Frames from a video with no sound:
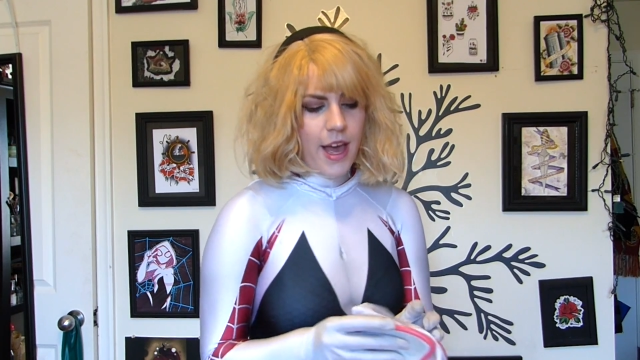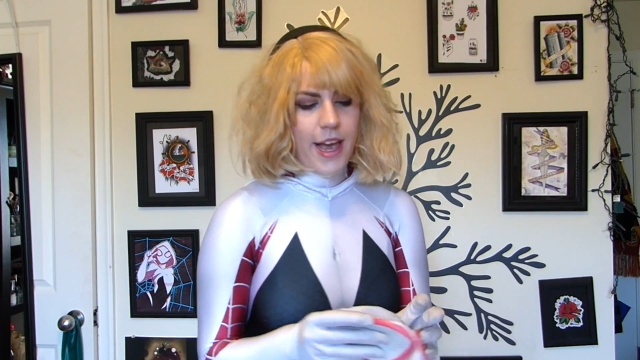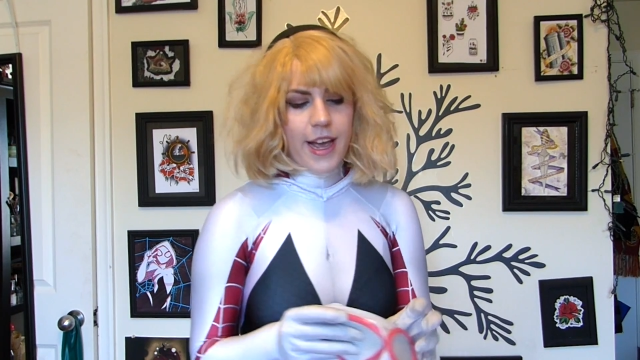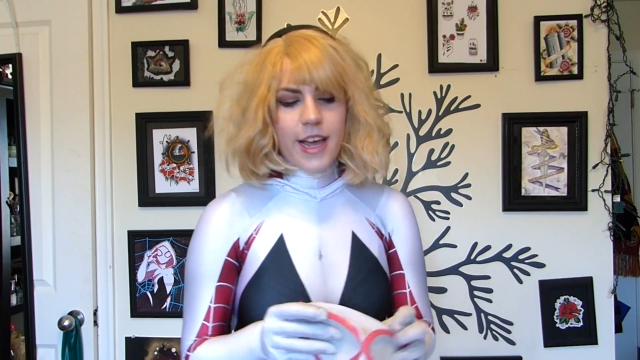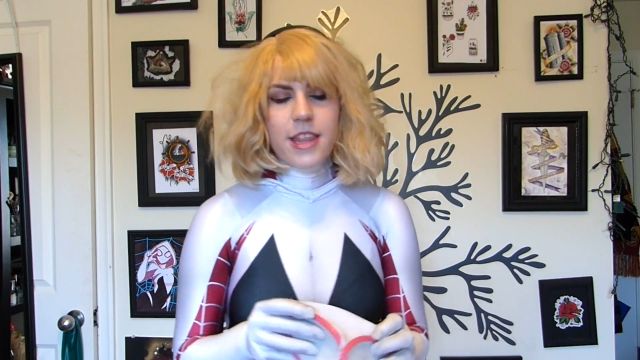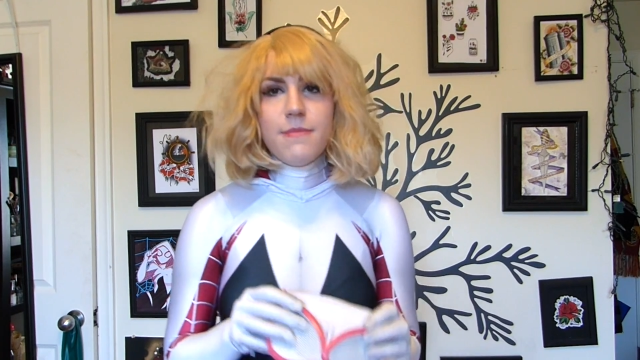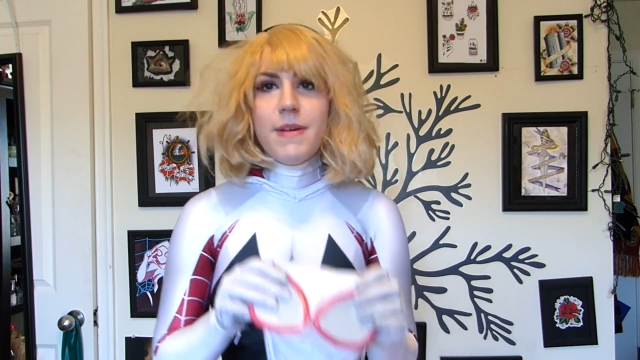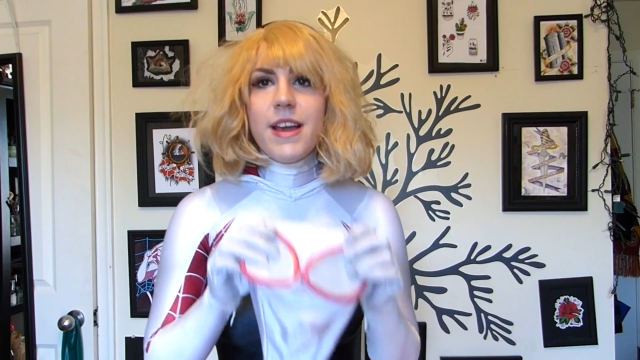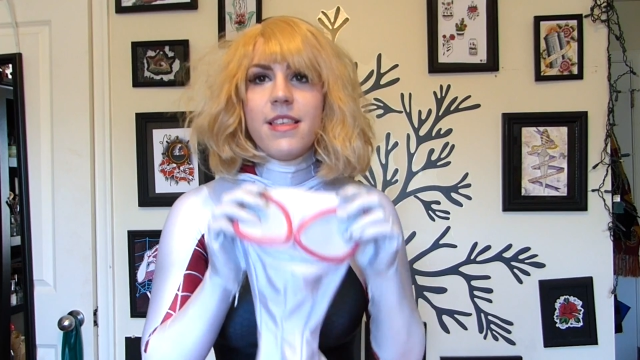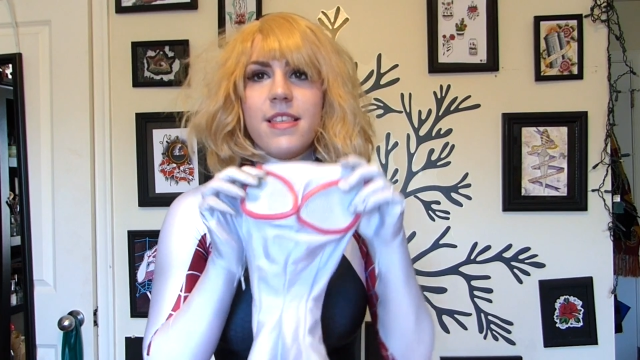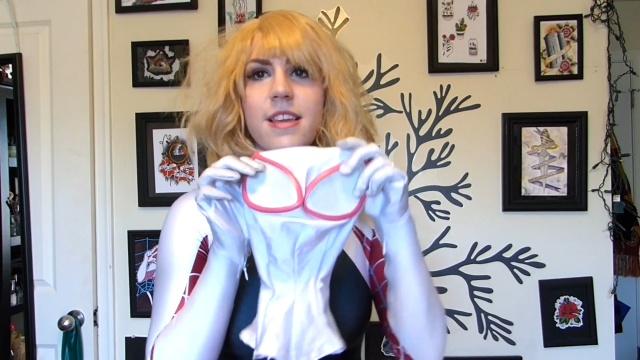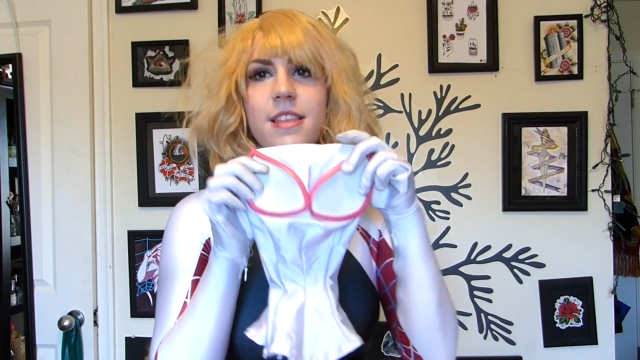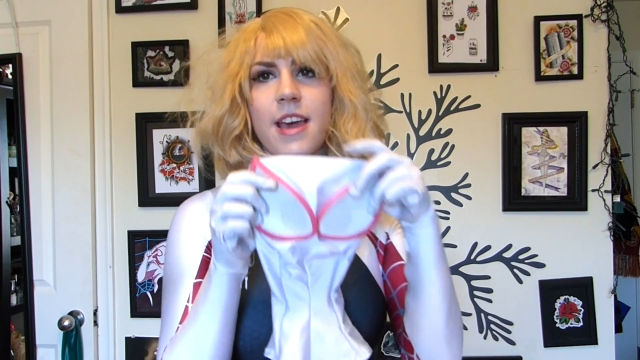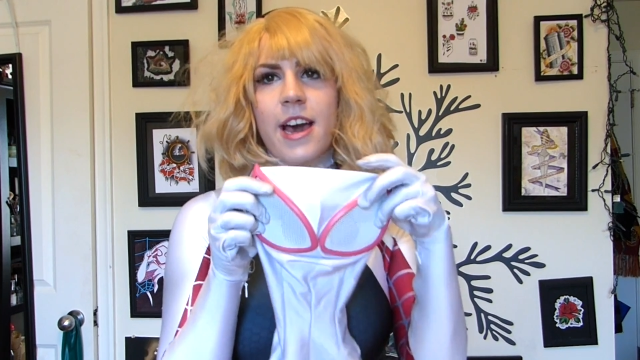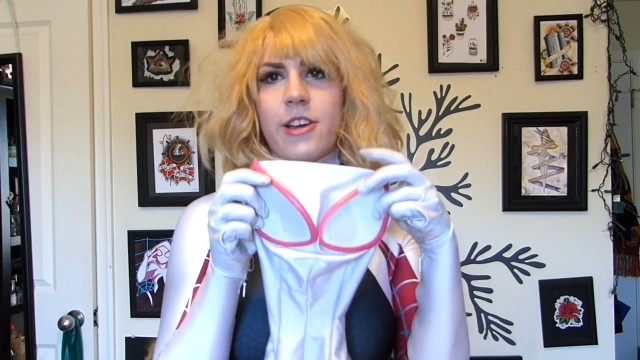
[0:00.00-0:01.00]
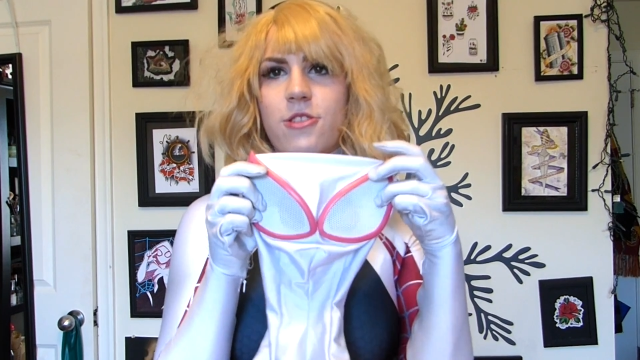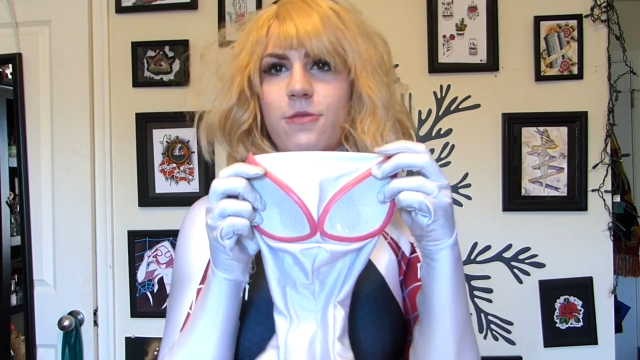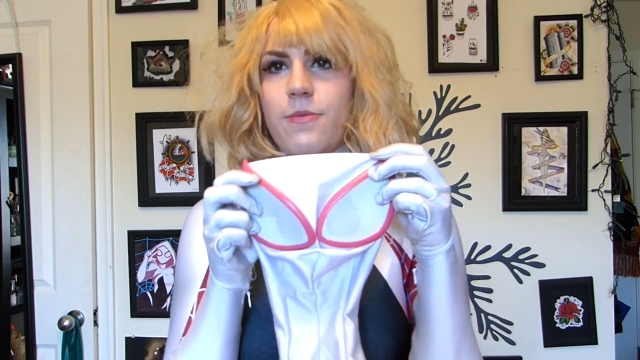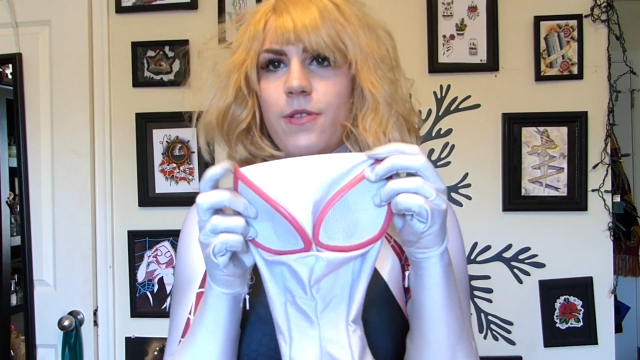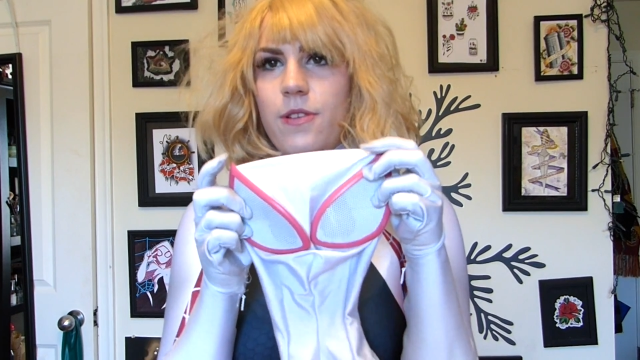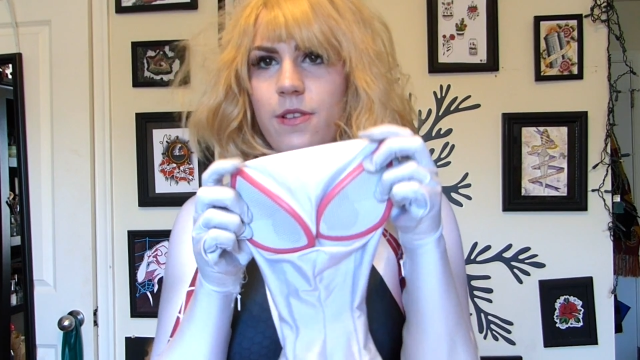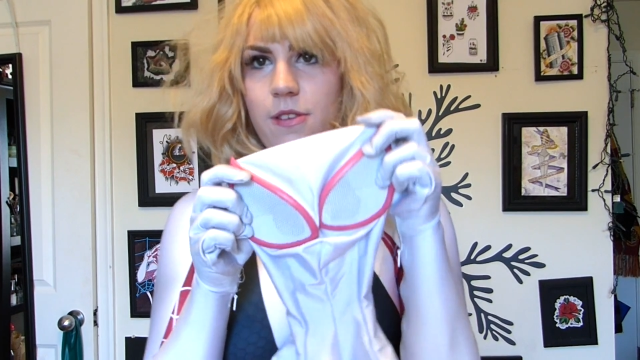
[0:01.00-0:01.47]
I got the mask
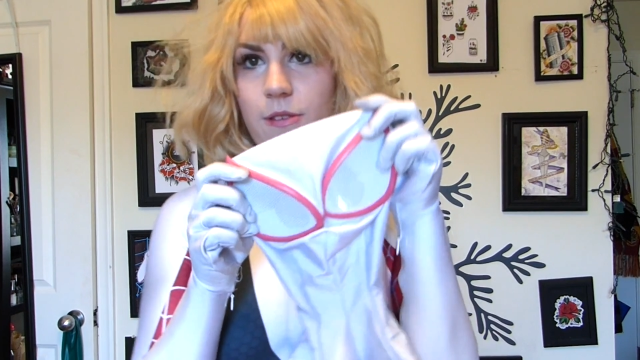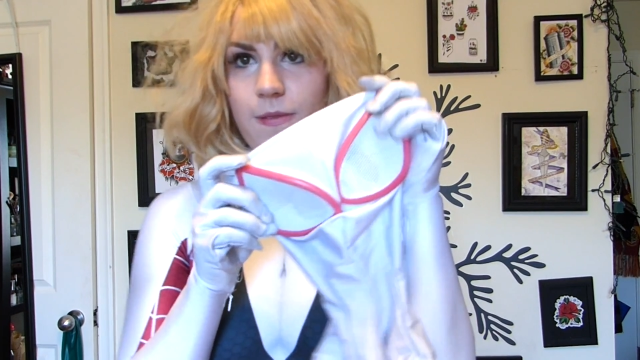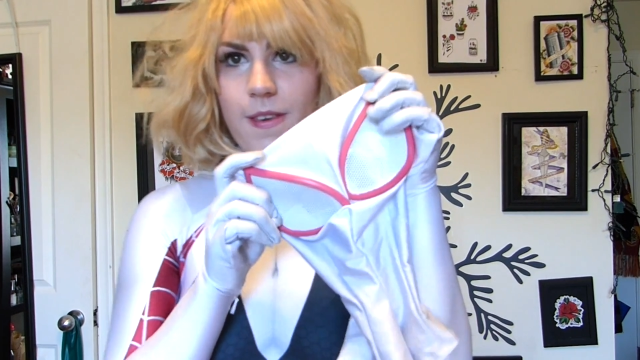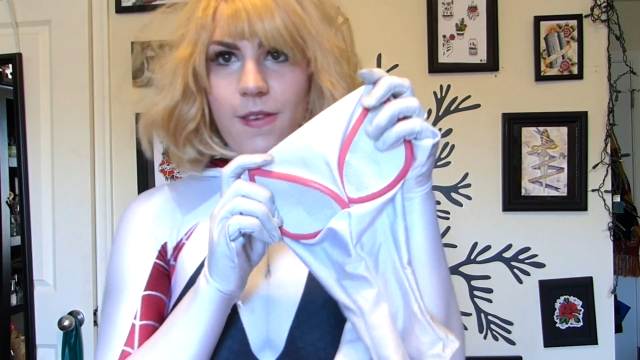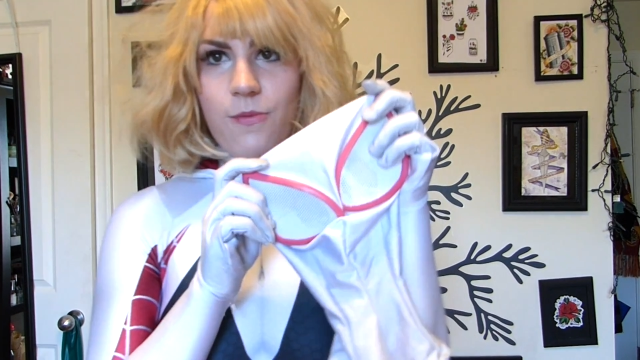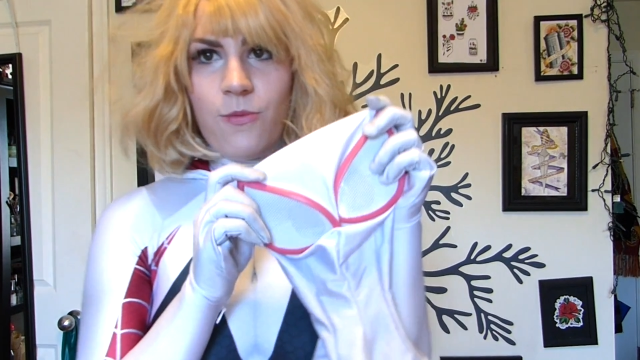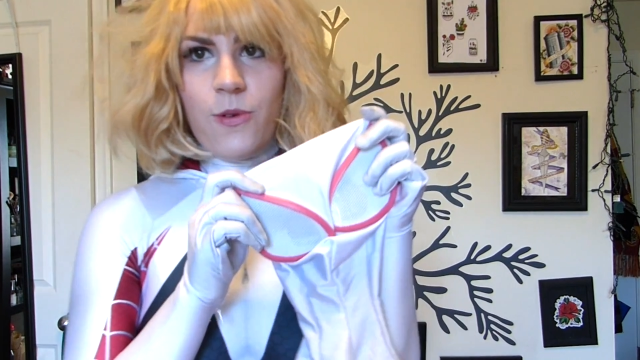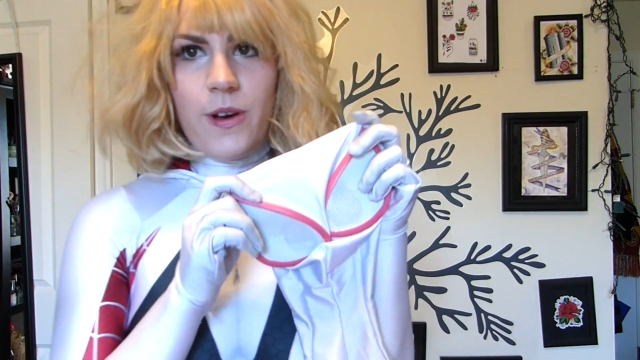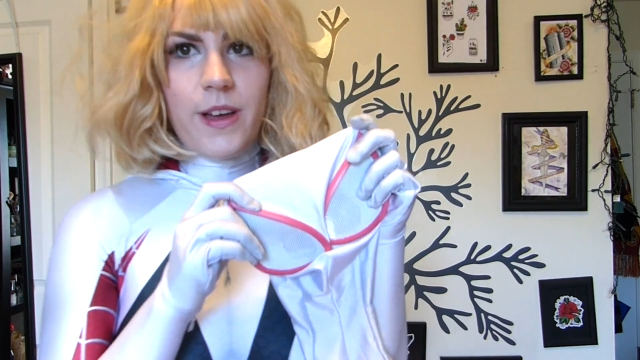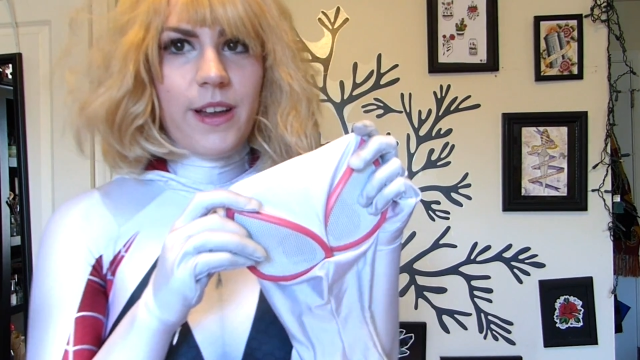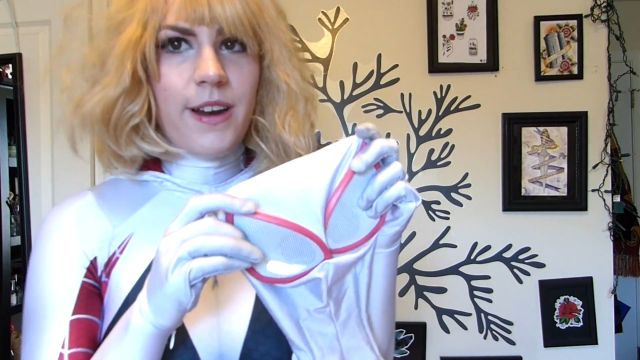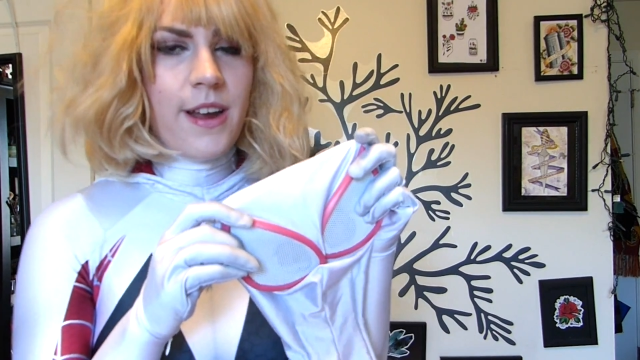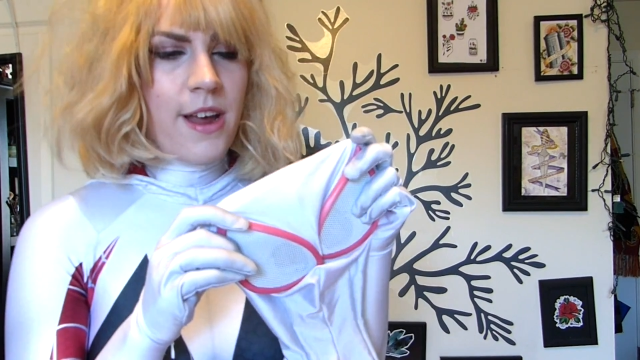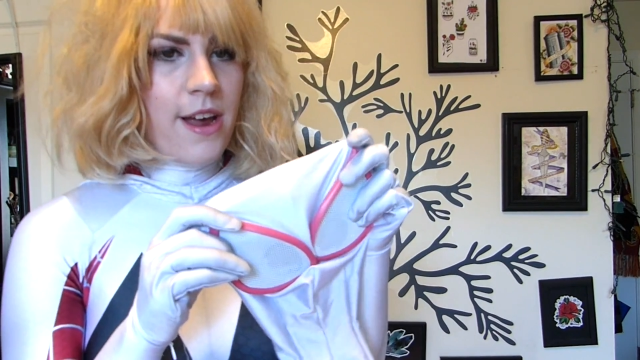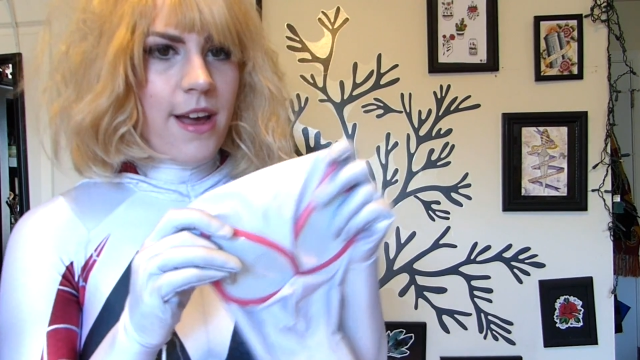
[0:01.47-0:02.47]
detachable, so this would